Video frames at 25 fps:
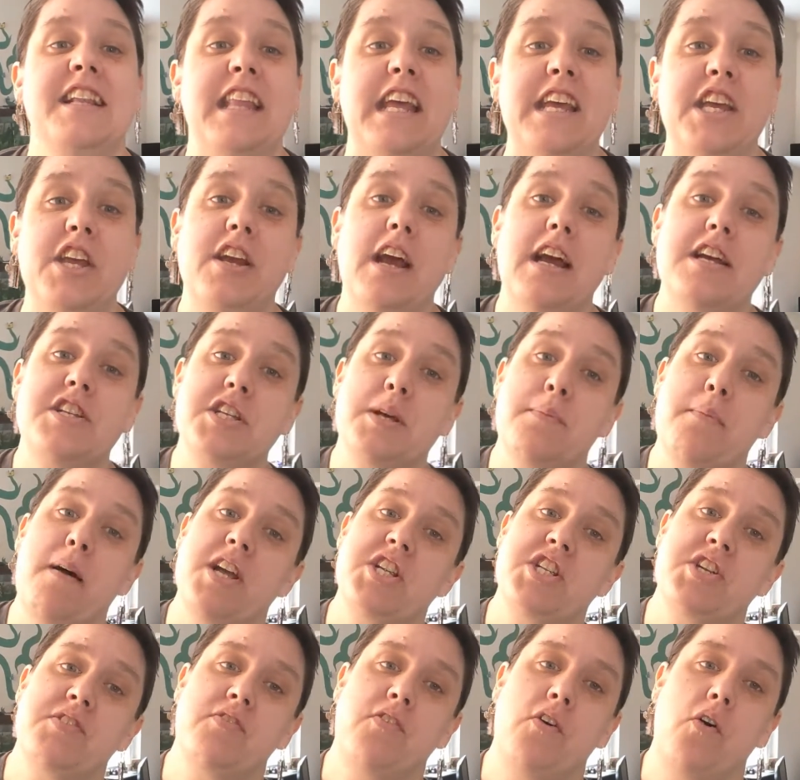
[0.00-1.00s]
Thank you guys so
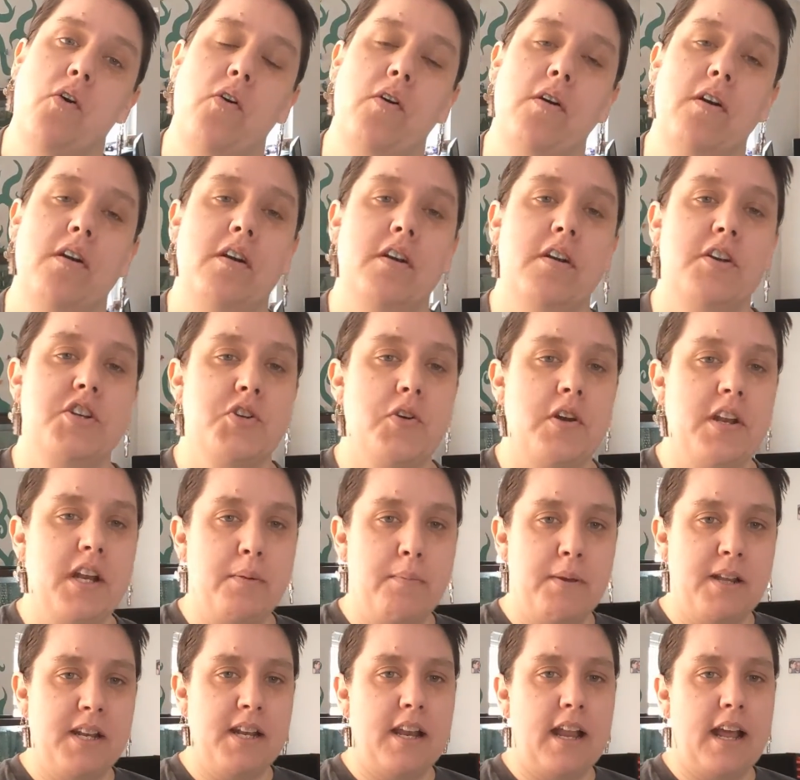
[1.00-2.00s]
much for
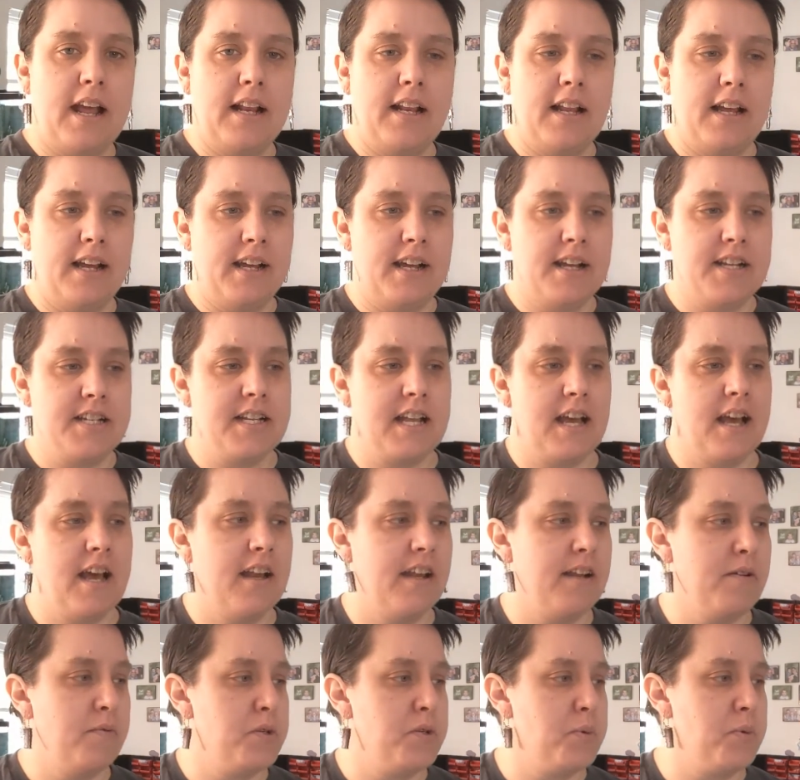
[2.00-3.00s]
joining me today. Like I
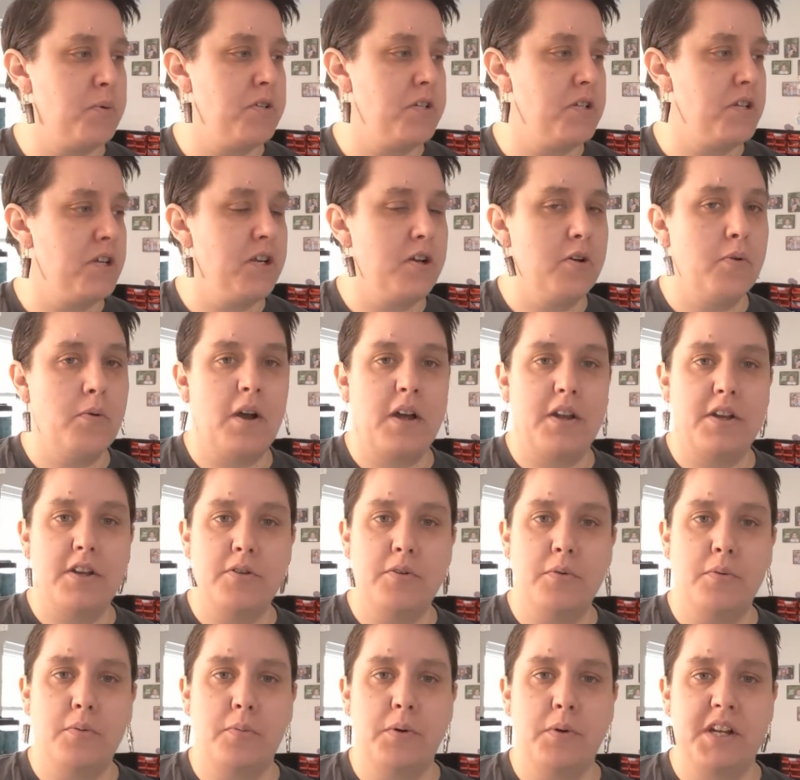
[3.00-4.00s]
said, this was new, a
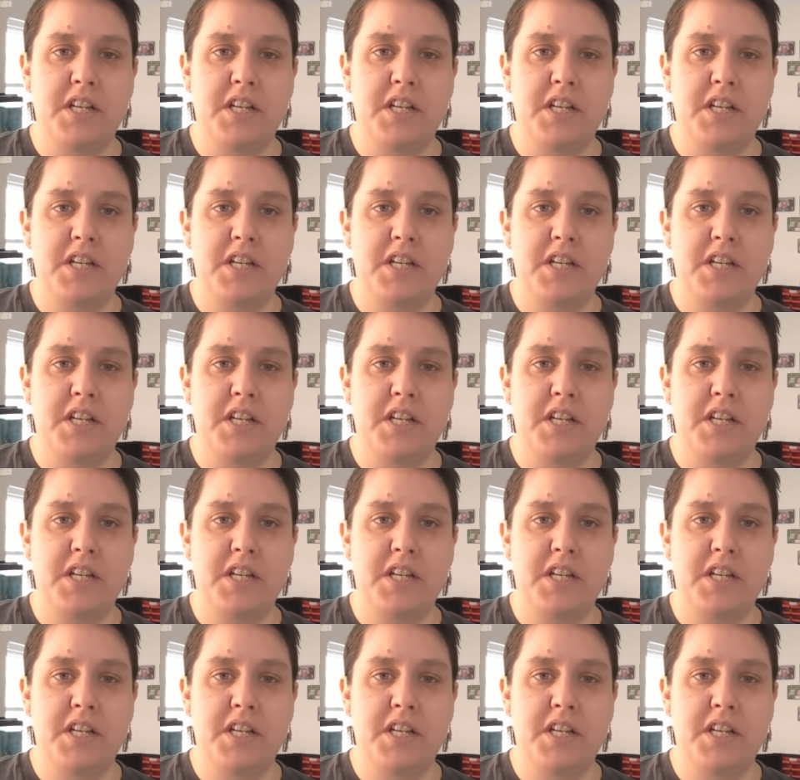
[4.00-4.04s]
new